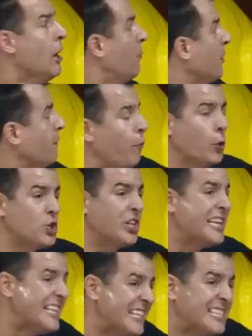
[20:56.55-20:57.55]
But
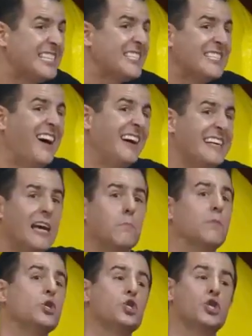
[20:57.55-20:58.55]
unfortunately, this is not yet
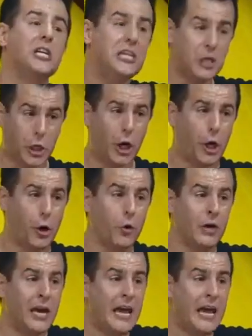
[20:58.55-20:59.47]
machine code.